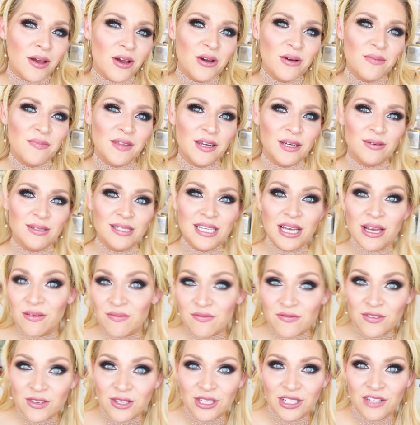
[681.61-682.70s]
I hope that it was
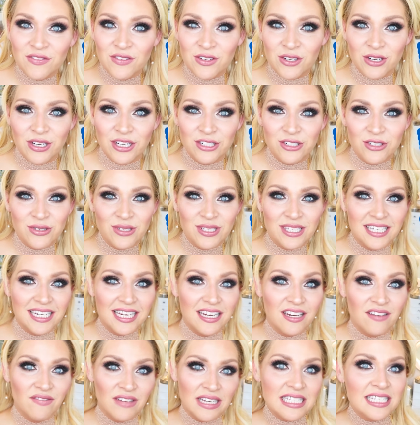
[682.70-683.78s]
helpful if you're interested
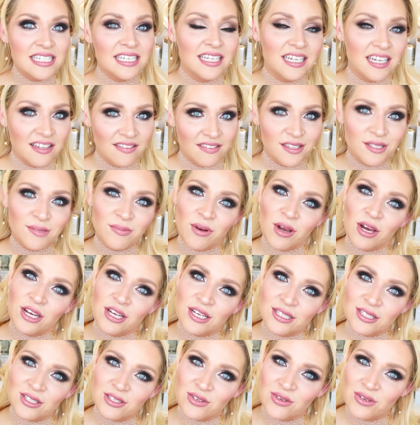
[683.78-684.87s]
in investing in any of these
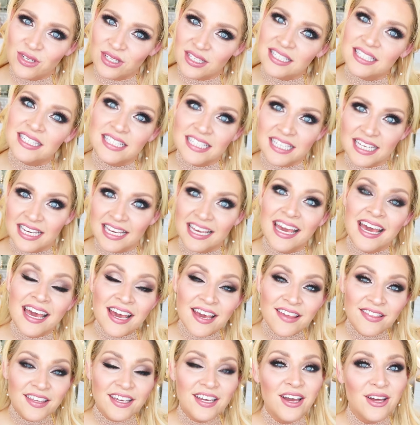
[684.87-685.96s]
products, so you could see
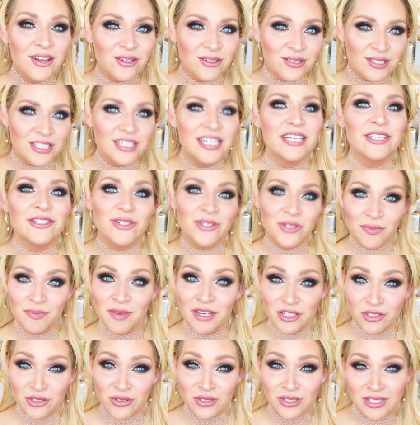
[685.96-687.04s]
the colors and textures and
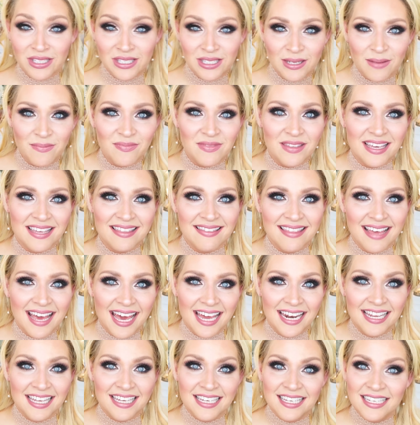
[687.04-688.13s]
make sure this is something
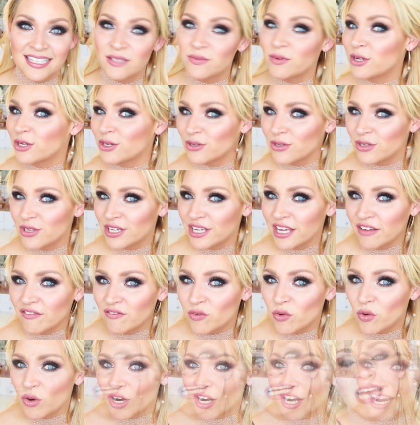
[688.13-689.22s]
that is what you're looking
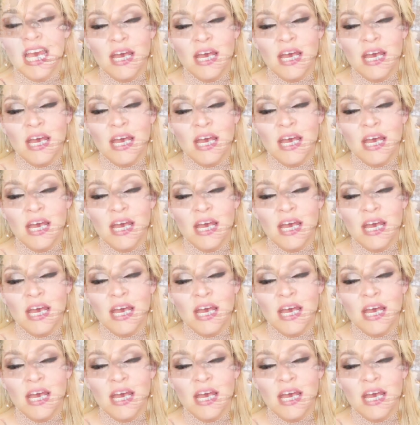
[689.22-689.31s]
for.